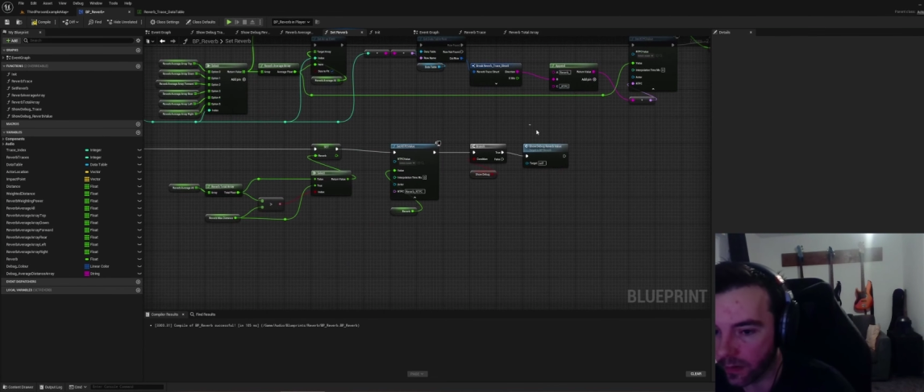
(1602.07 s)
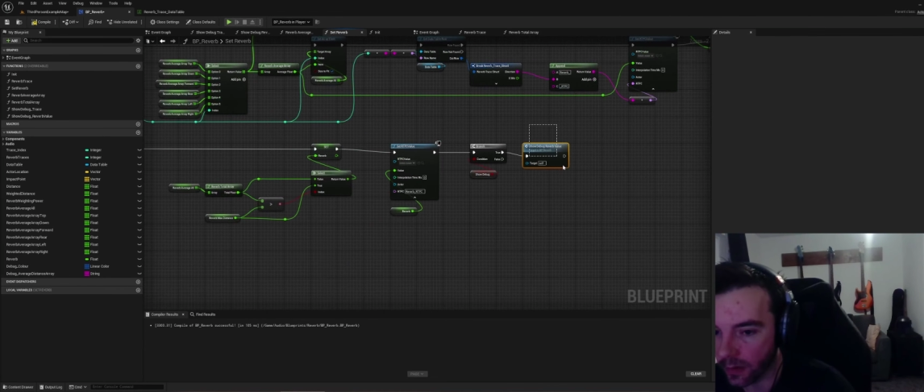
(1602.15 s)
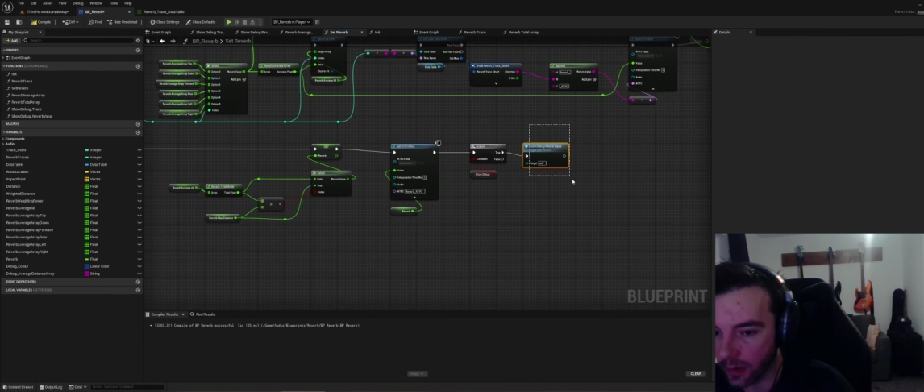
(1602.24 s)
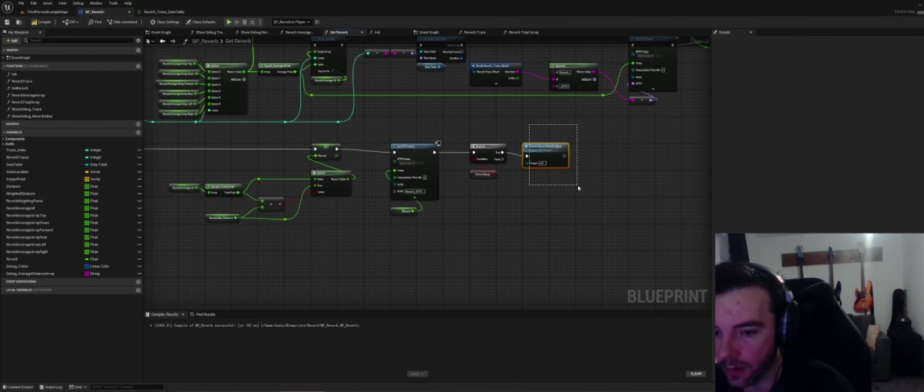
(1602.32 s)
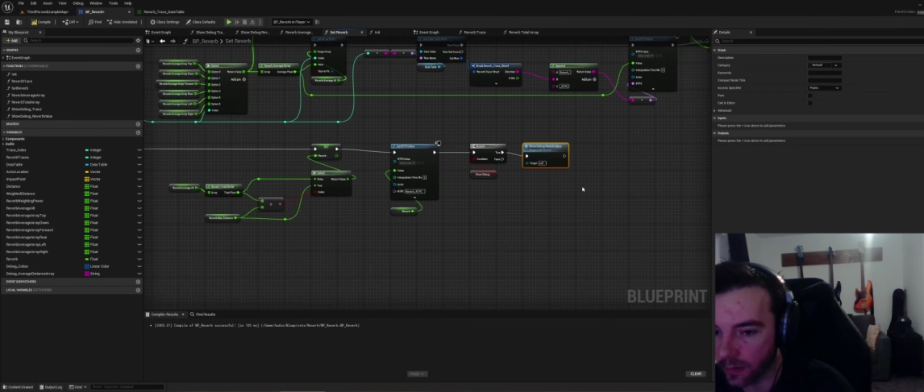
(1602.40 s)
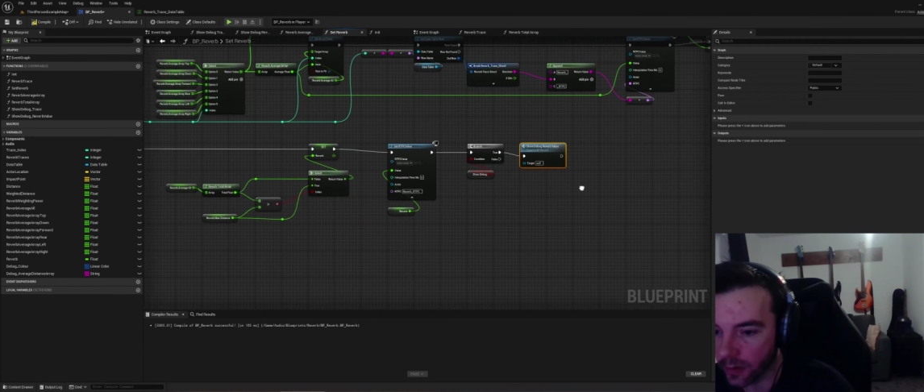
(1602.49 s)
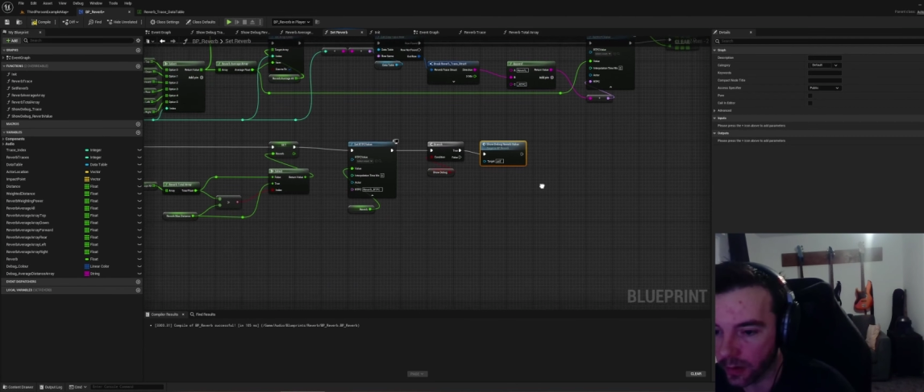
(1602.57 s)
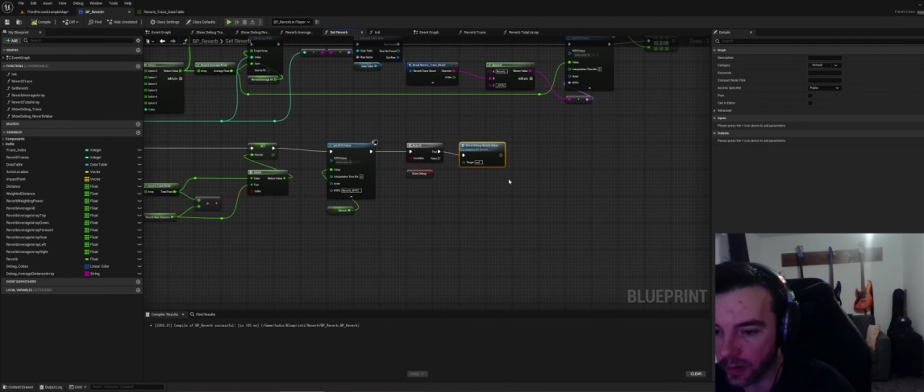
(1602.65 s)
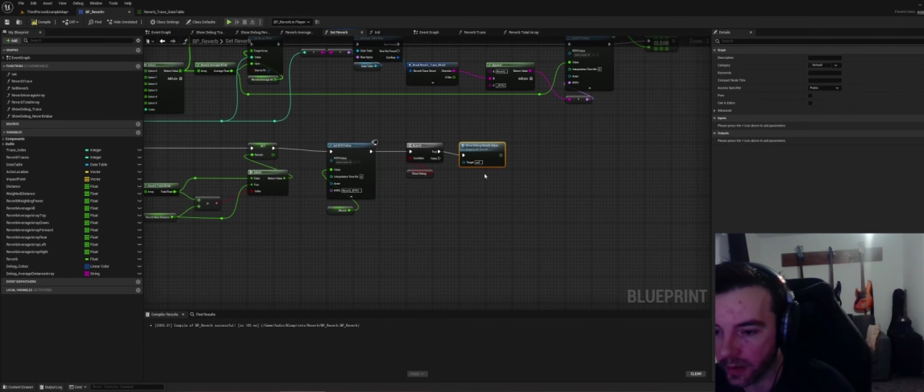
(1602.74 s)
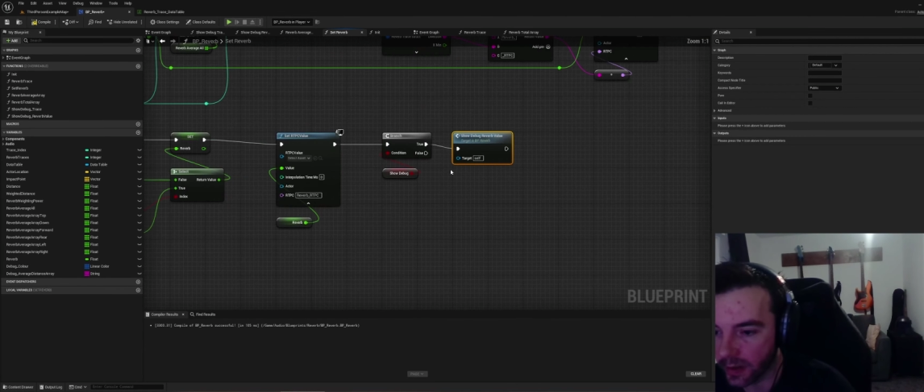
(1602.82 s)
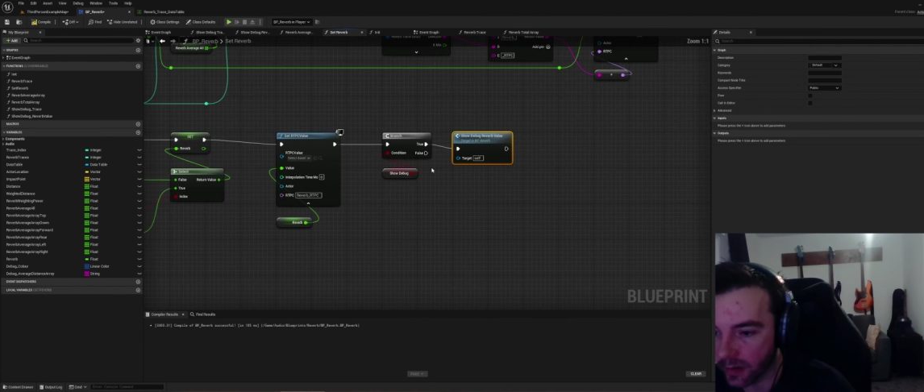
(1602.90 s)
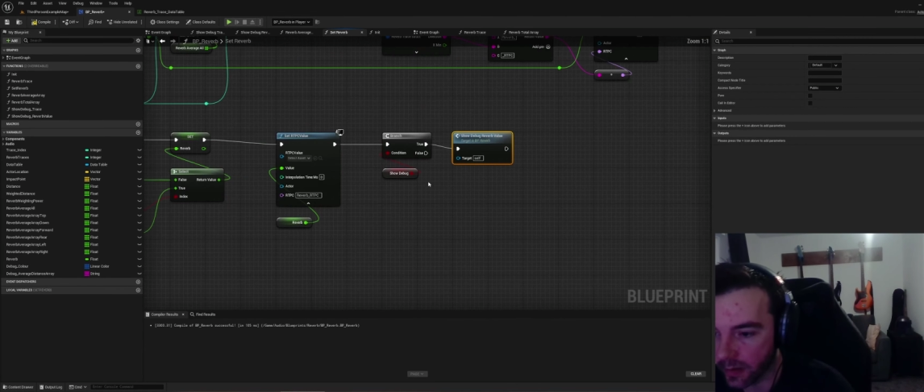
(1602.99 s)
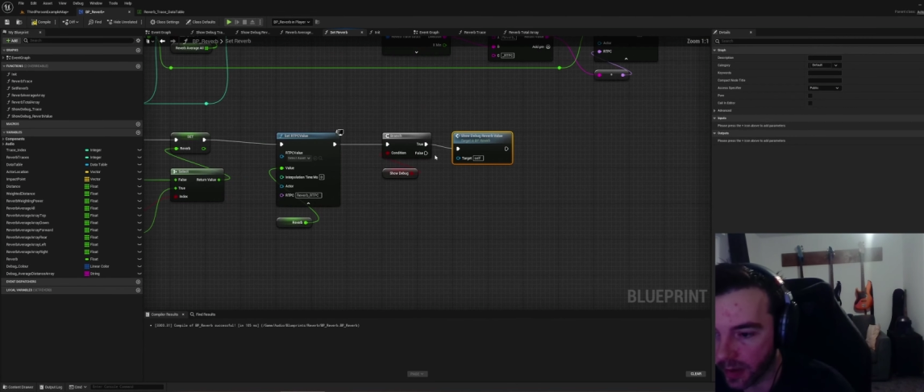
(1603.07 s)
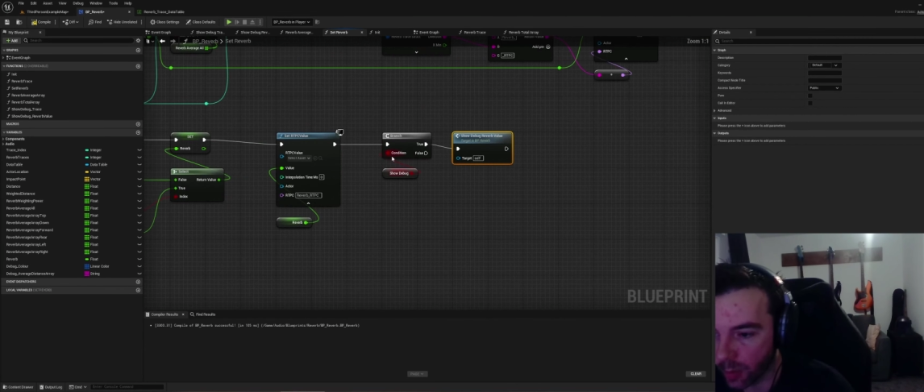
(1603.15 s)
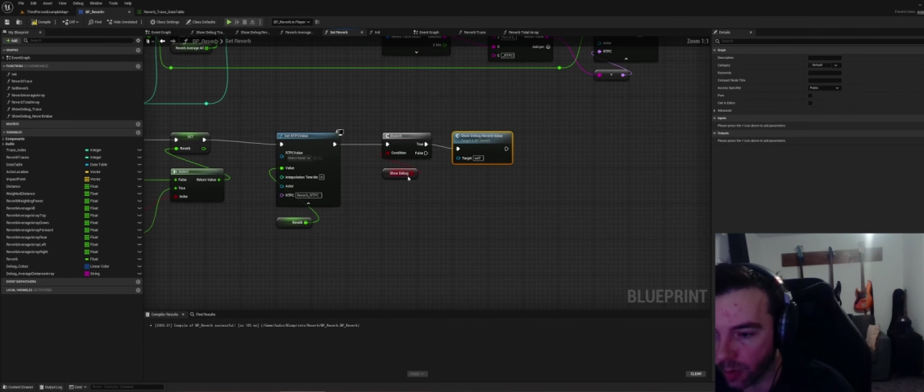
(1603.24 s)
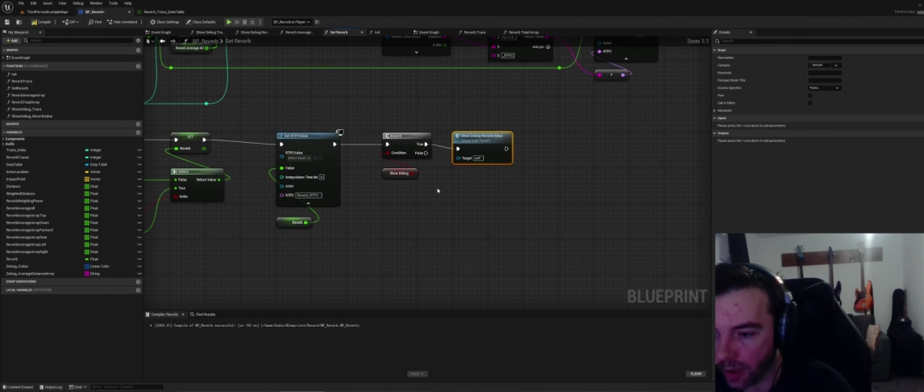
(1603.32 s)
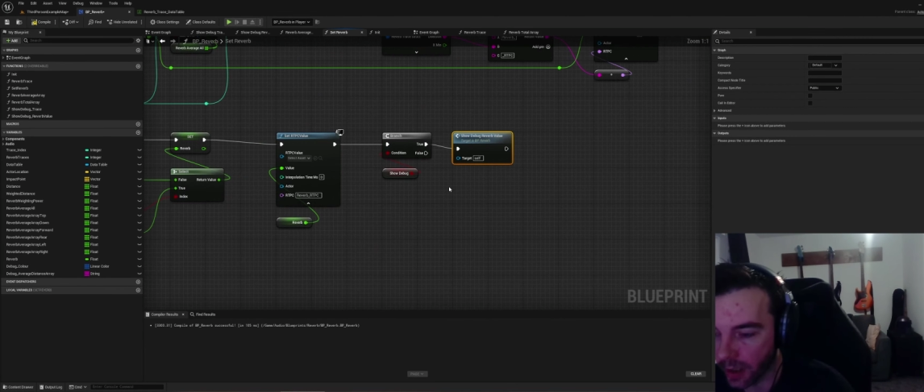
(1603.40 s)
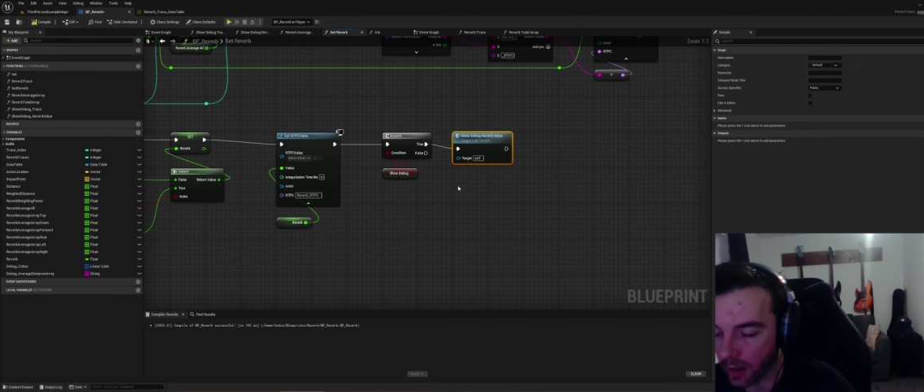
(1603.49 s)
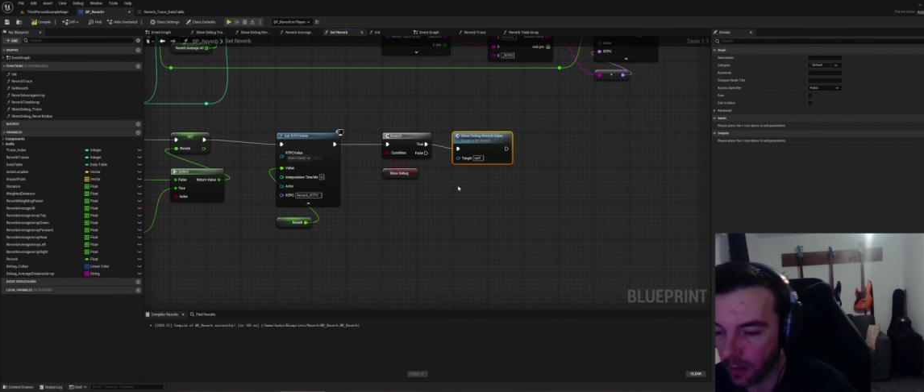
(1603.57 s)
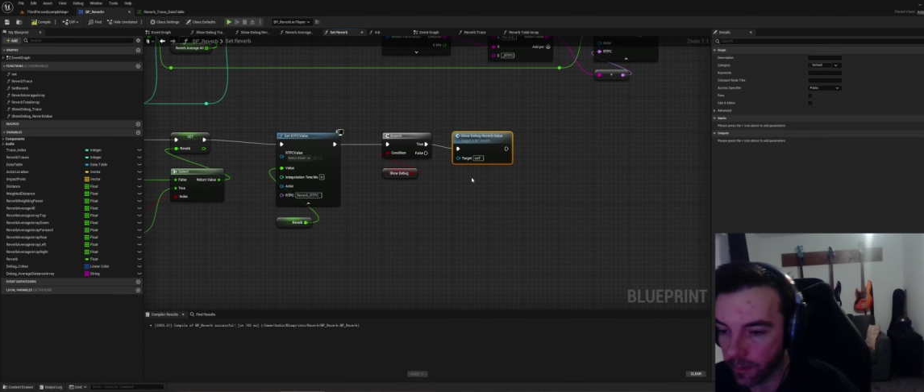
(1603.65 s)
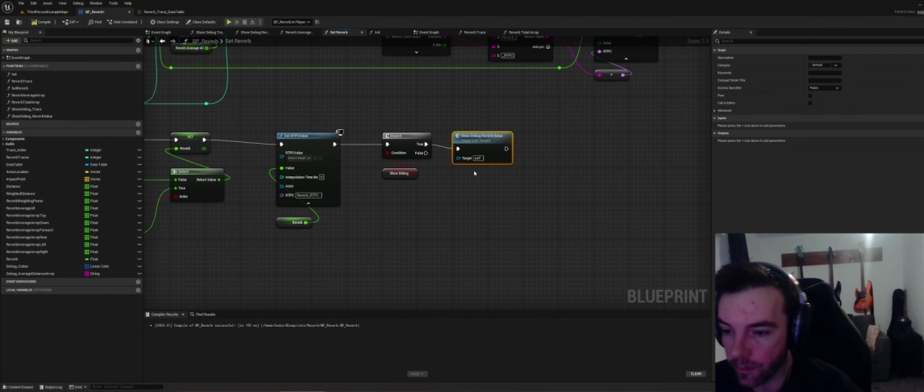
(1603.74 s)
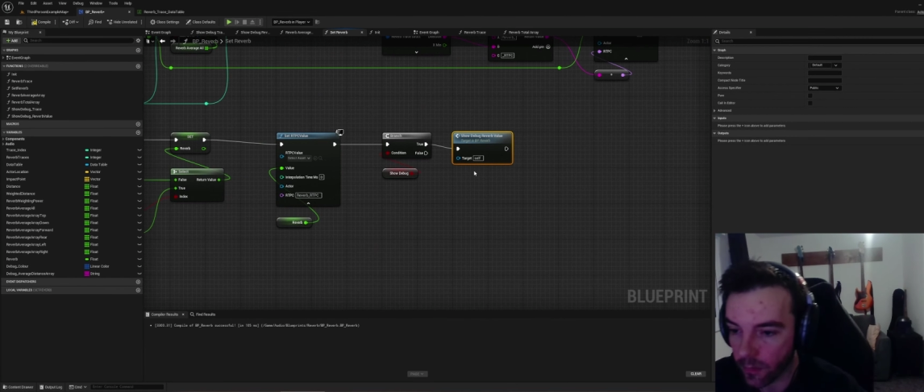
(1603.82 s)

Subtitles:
another debug here,